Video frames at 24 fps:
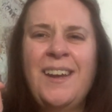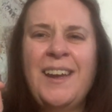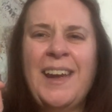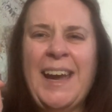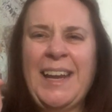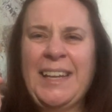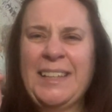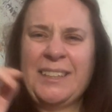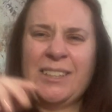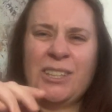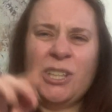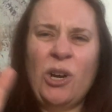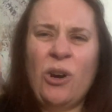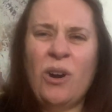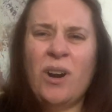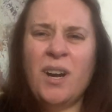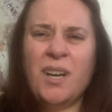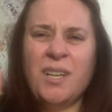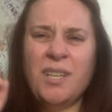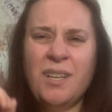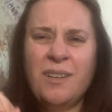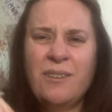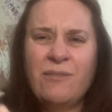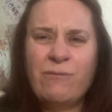And
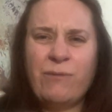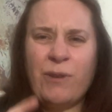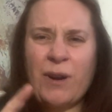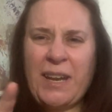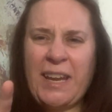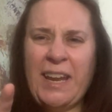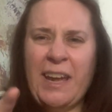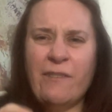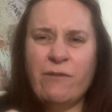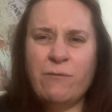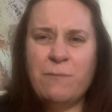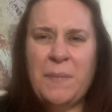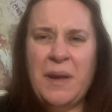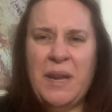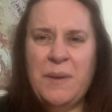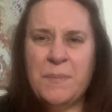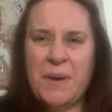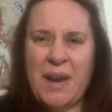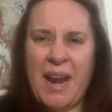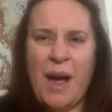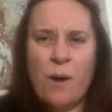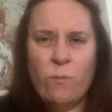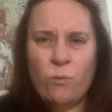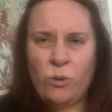Lord, forgive me,
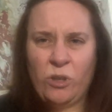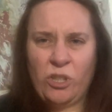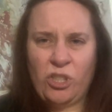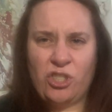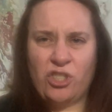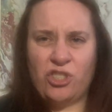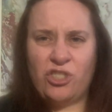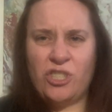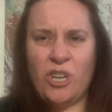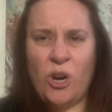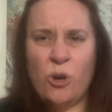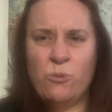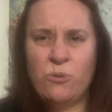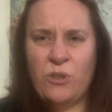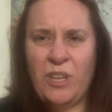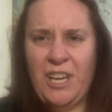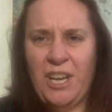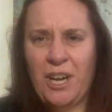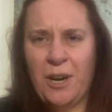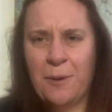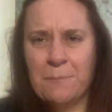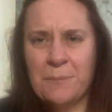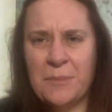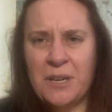but I want to show
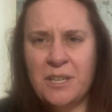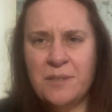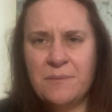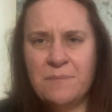them